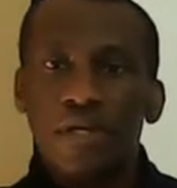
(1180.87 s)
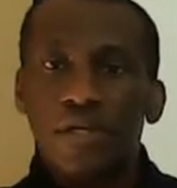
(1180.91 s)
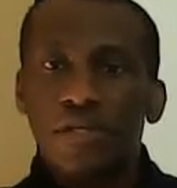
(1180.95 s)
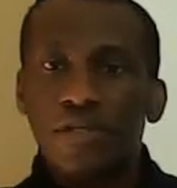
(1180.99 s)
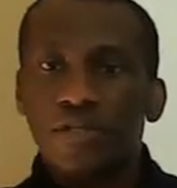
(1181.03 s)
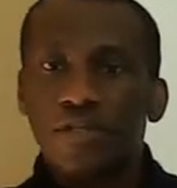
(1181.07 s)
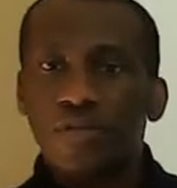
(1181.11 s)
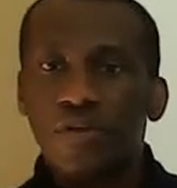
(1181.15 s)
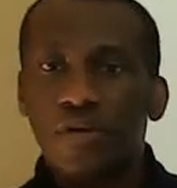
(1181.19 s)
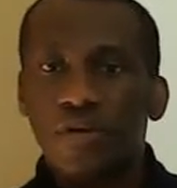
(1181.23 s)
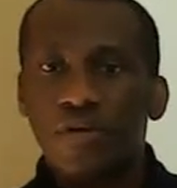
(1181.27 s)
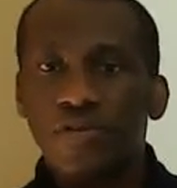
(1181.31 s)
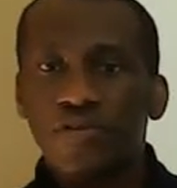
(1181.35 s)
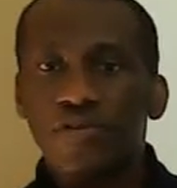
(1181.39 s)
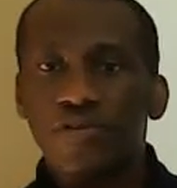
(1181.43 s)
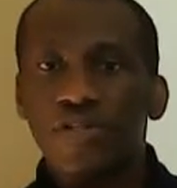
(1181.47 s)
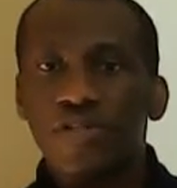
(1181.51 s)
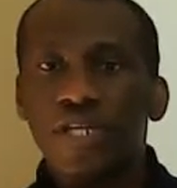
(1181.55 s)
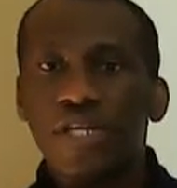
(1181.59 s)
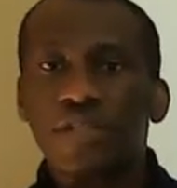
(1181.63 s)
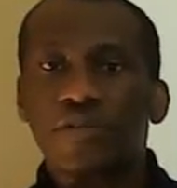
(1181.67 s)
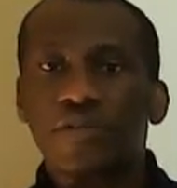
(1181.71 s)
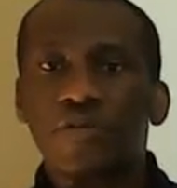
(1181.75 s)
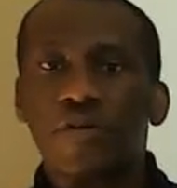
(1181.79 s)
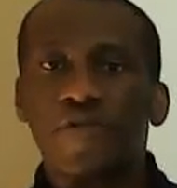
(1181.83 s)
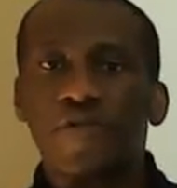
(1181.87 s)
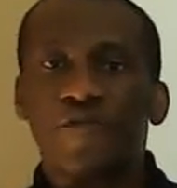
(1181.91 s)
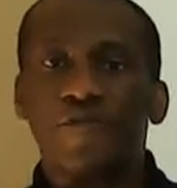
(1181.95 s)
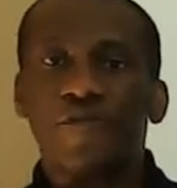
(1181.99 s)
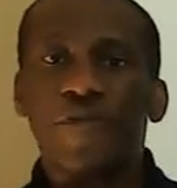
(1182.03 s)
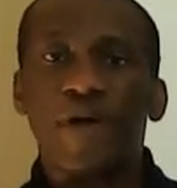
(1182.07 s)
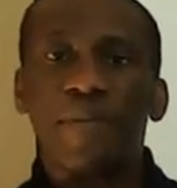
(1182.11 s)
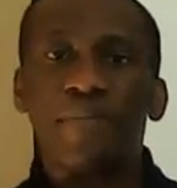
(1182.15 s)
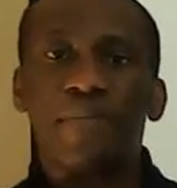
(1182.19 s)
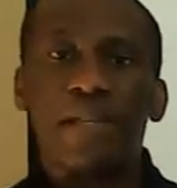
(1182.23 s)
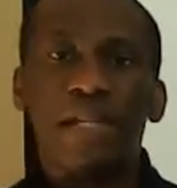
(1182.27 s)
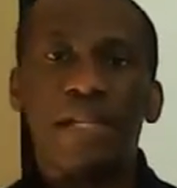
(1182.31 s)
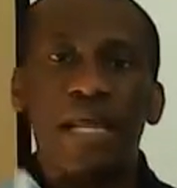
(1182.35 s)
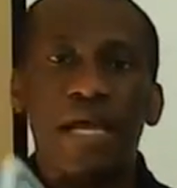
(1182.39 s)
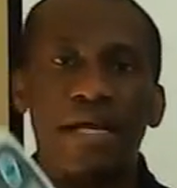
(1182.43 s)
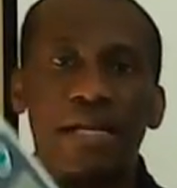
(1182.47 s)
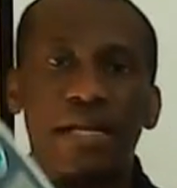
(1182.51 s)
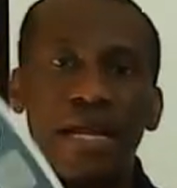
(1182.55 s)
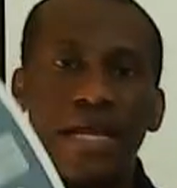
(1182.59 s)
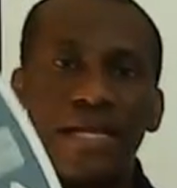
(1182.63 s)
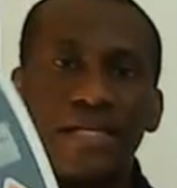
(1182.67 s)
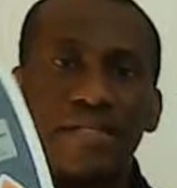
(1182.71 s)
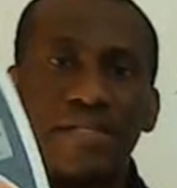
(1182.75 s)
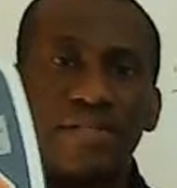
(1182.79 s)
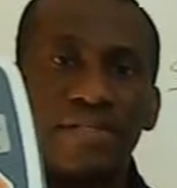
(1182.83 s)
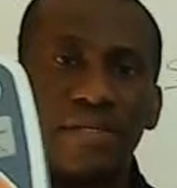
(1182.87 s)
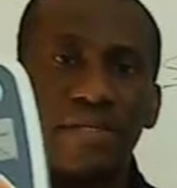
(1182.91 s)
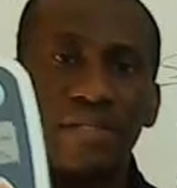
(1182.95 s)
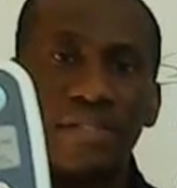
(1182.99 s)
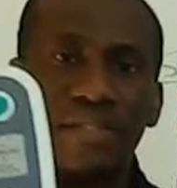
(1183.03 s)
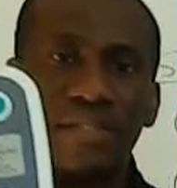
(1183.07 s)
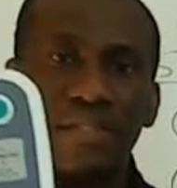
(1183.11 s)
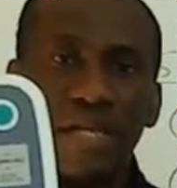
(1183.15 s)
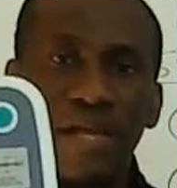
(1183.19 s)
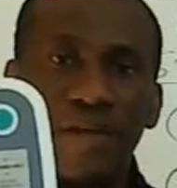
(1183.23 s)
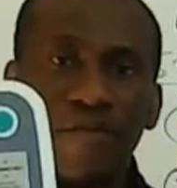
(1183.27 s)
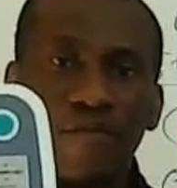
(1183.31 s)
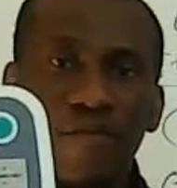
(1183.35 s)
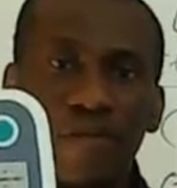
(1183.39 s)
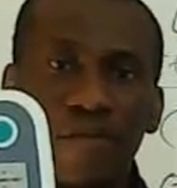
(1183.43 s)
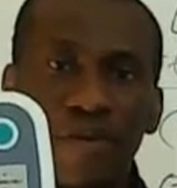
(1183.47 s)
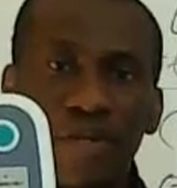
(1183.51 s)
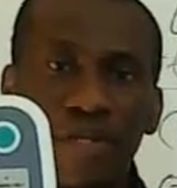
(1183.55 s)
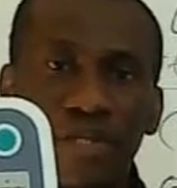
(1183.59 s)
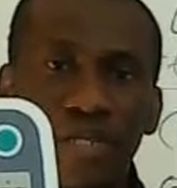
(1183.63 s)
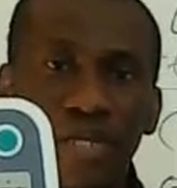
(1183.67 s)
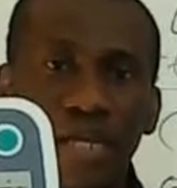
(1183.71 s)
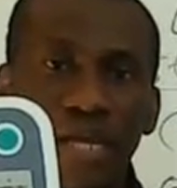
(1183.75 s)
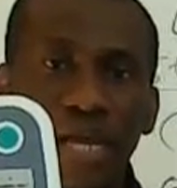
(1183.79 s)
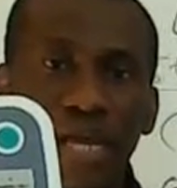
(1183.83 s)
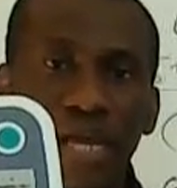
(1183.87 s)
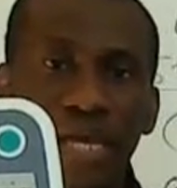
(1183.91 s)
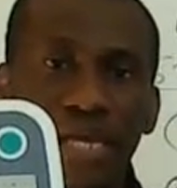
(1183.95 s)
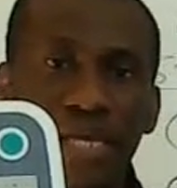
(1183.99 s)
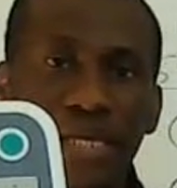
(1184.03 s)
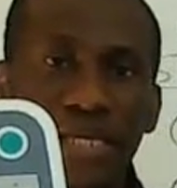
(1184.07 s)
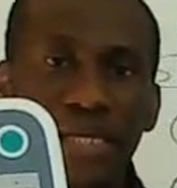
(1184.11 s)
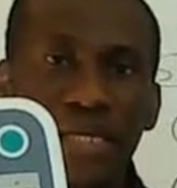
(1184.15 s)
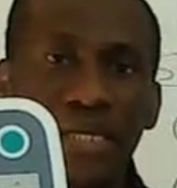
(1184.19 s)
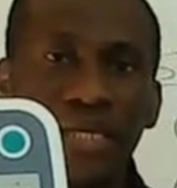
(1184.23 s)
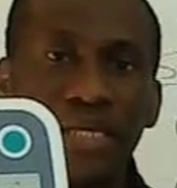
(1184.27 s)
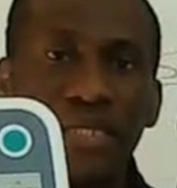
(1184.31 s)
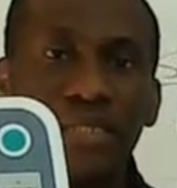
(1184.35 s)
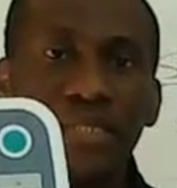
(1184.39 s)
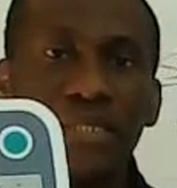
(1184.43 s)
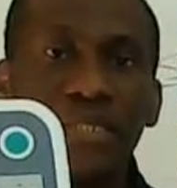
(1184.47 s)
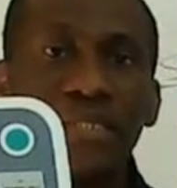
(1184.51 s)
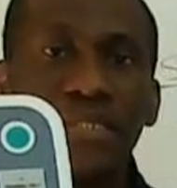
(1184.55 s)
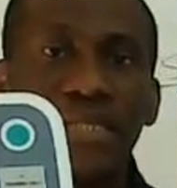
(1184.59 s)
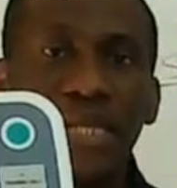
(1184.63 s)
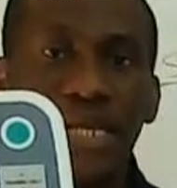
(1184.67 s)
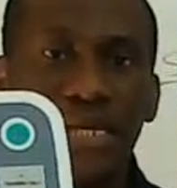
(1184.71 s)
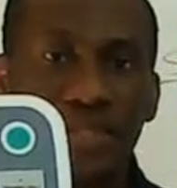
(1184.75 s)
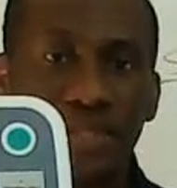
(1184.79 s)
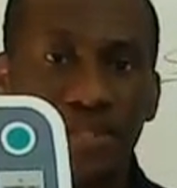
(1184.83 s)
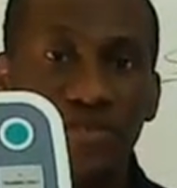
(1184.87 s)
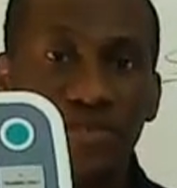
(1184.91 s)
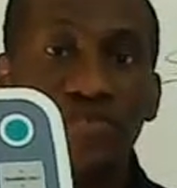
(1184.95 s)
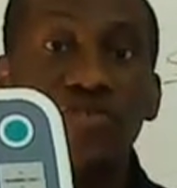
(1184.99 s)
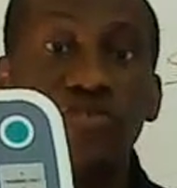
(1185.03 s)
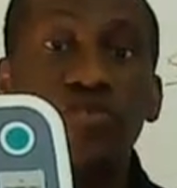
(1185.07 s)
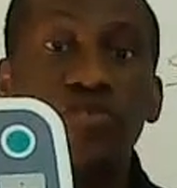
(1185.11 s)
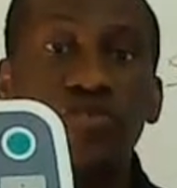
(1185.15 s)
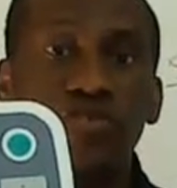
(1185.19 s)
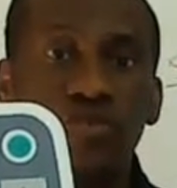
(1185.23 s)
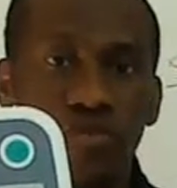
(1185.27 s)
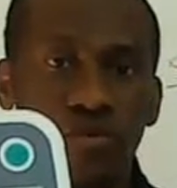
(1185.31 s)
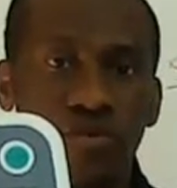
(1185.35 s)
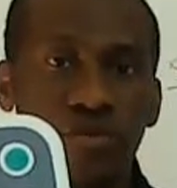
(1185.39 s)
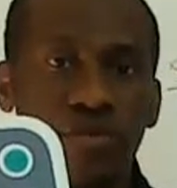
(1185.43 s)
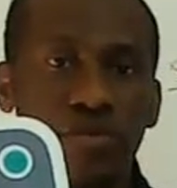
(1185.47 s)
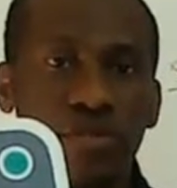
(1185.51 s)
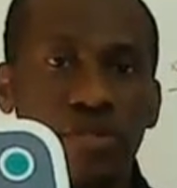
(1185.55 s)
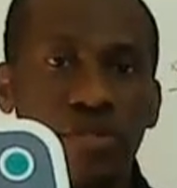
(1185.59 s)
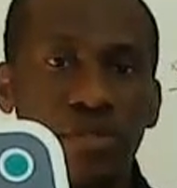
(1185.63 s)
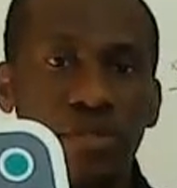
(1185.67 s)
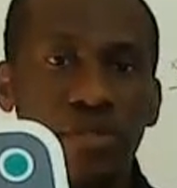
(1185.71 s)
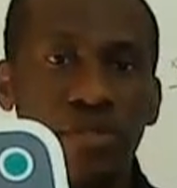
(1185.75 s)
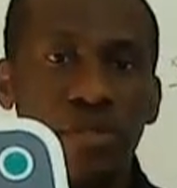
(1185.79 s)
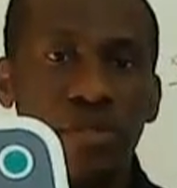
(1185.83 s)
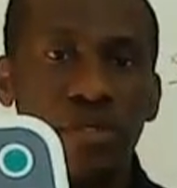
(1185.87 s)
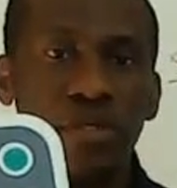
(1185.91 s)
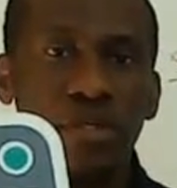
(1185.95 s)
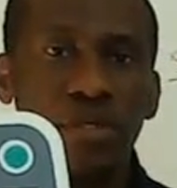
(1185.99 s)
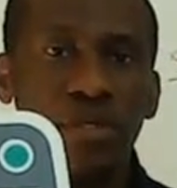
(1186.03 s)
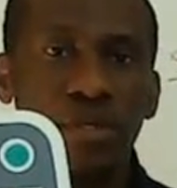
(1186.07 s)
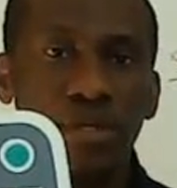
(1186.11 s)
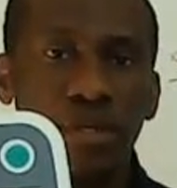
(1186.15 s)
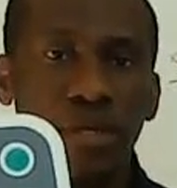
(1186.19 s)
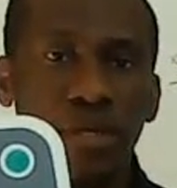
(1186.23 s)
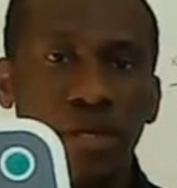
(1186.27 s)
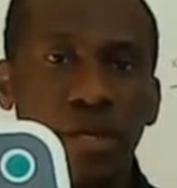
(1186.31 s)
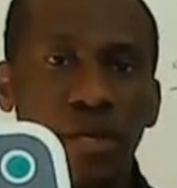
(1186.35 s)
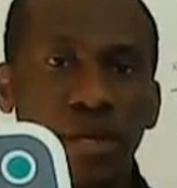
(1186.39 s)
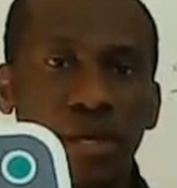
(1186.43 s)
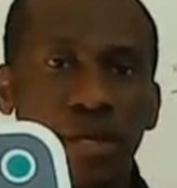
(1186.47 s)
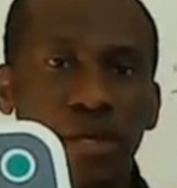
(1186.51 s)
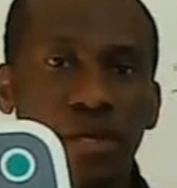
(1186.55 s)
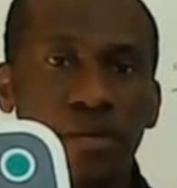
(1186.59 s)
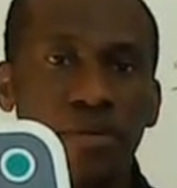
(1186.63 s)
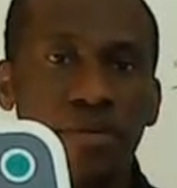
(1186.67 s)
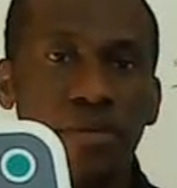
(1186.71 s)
So you need to familiarize yourself with the AED that you use. Okay,